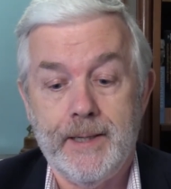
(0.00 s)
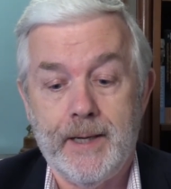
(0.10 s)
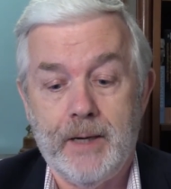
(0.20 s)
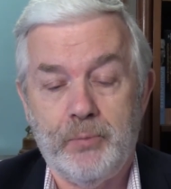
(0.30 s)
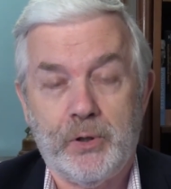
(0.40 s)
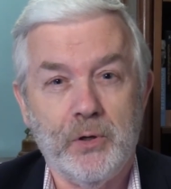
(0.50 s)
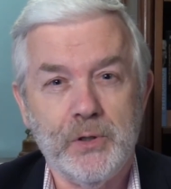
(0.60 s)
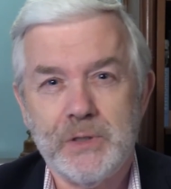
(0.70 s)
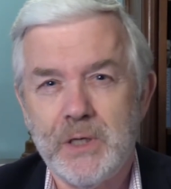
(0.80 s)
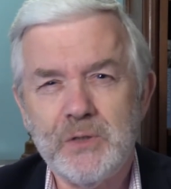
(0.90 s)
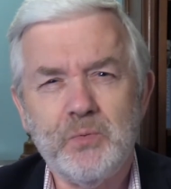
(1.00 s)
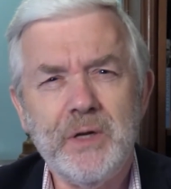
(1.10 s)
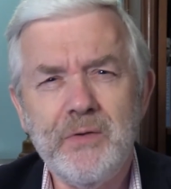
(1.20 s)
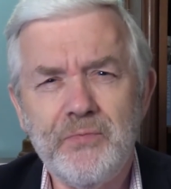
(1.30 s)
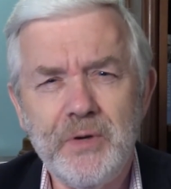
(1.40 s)
Uh, because that's what
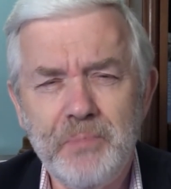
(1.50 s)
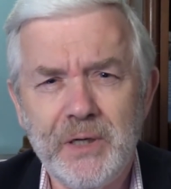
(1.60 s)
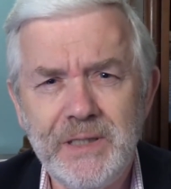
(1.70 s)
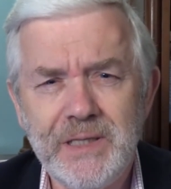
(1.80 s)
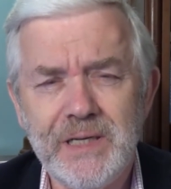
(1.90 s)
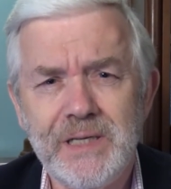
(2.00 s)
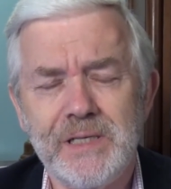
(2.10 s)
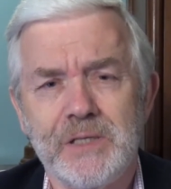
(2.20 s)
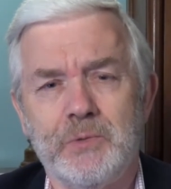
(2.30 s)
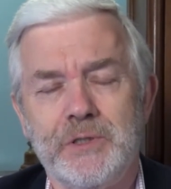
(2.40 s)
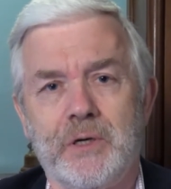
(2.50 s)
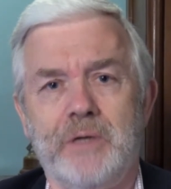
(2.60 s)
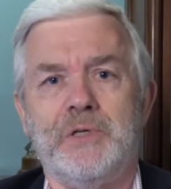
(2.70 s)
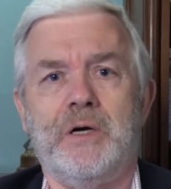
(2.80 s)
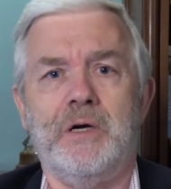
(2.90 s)
everybody does when
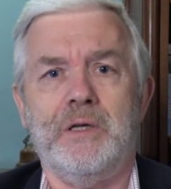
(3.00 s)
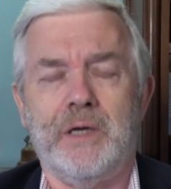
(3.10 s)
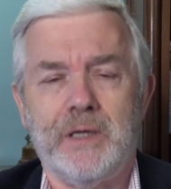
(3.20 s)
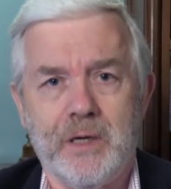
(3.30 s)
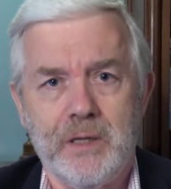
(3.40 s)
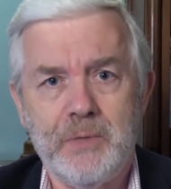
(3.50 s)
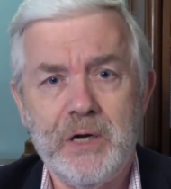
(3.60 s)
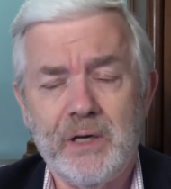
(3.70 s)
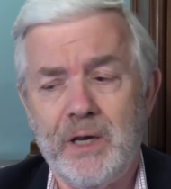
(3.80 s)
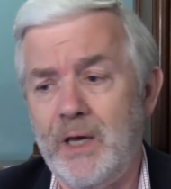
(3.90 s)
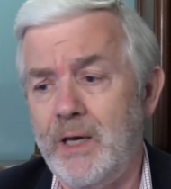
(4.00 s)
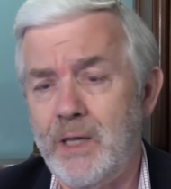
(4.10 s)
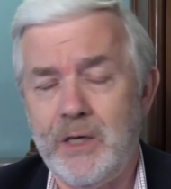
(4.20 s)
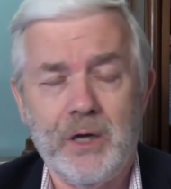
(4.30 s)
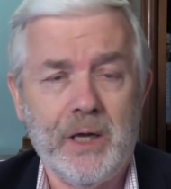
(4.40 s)
times are hard. They cut the marketing, and
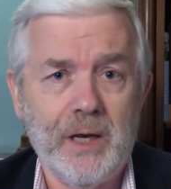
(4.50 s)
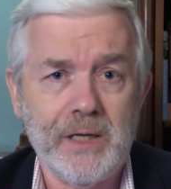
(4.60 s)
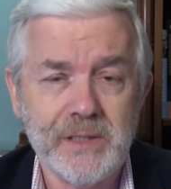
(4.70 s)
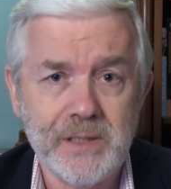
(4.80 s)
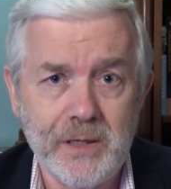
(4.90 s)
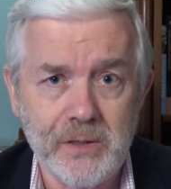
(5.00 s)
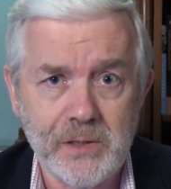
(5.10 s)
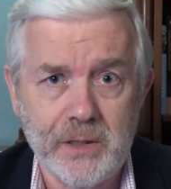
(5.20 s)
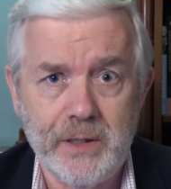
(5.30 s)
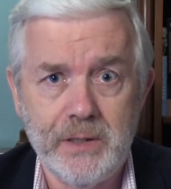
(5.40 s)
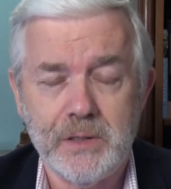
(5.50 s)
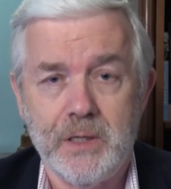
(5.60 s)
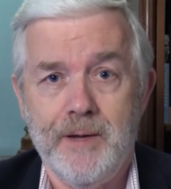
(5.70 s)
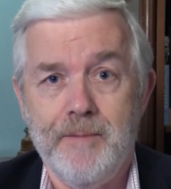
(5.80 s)
then you get less sales leads.